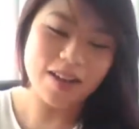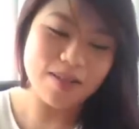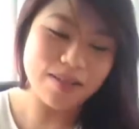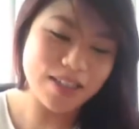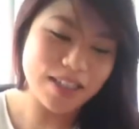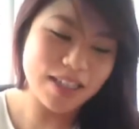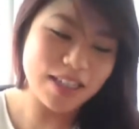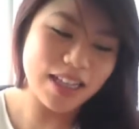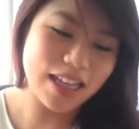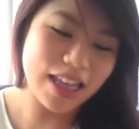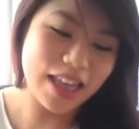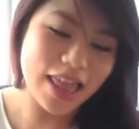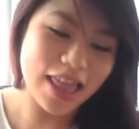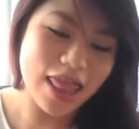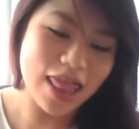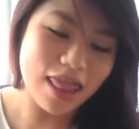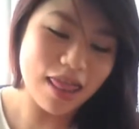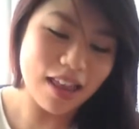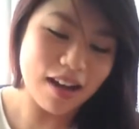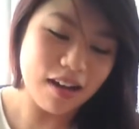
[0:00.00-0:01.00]
absolutely
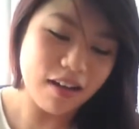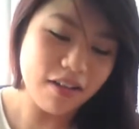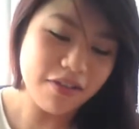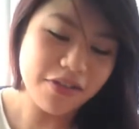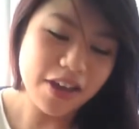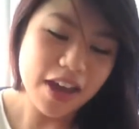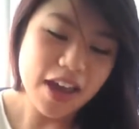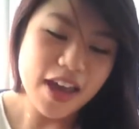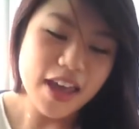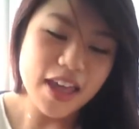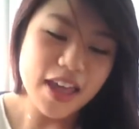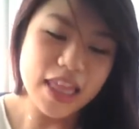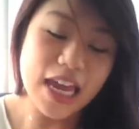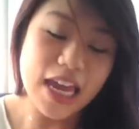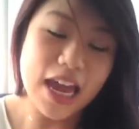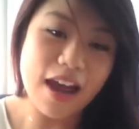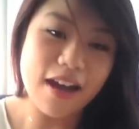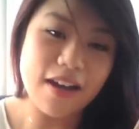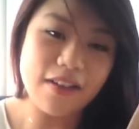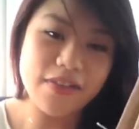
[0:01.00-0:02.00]
love. They
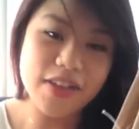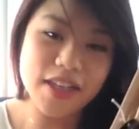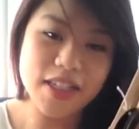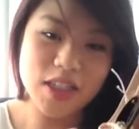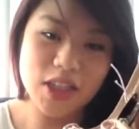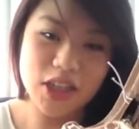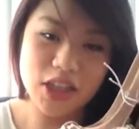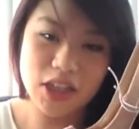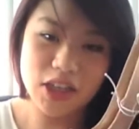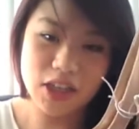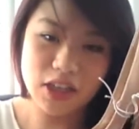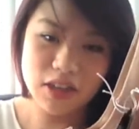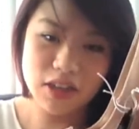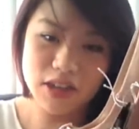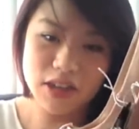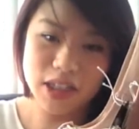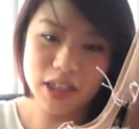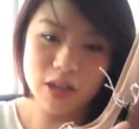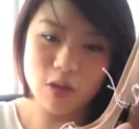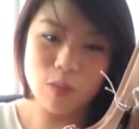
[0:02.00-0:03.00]
have this
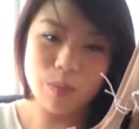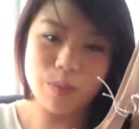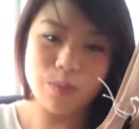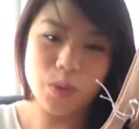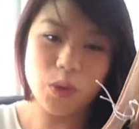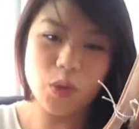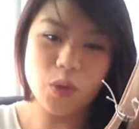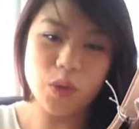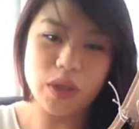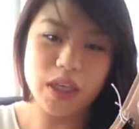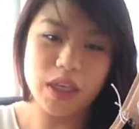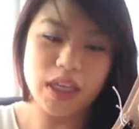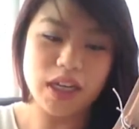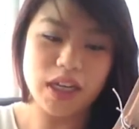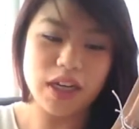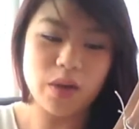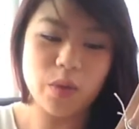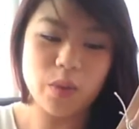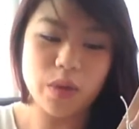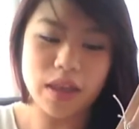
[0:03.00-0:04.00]
cute little bow
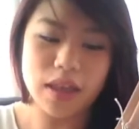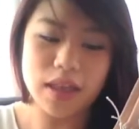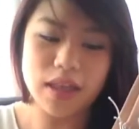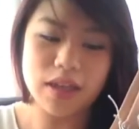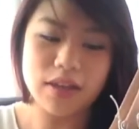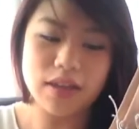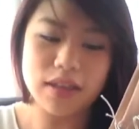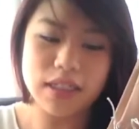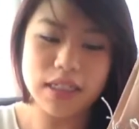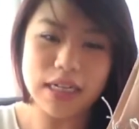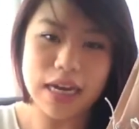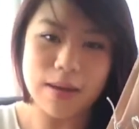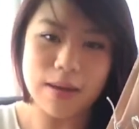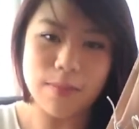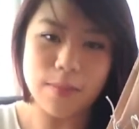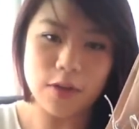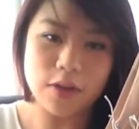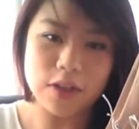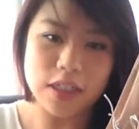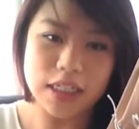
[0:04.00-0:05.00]
here with little
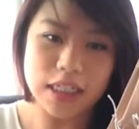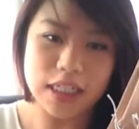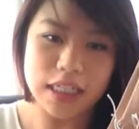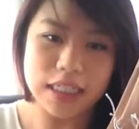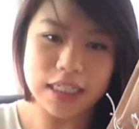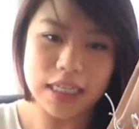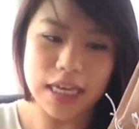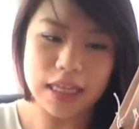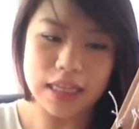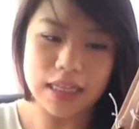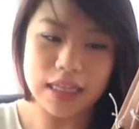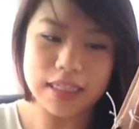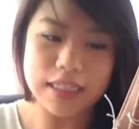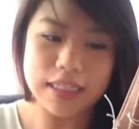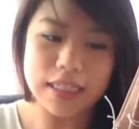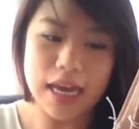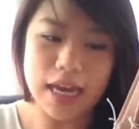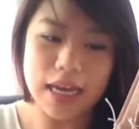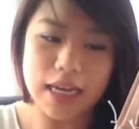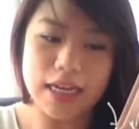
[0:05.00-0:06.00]
diamantes at the
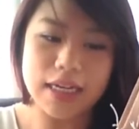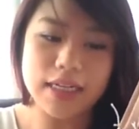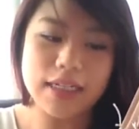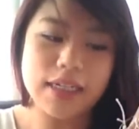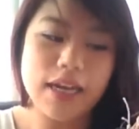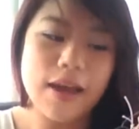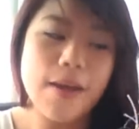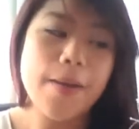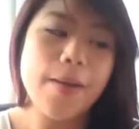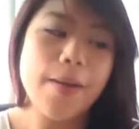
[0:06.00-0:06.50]
side.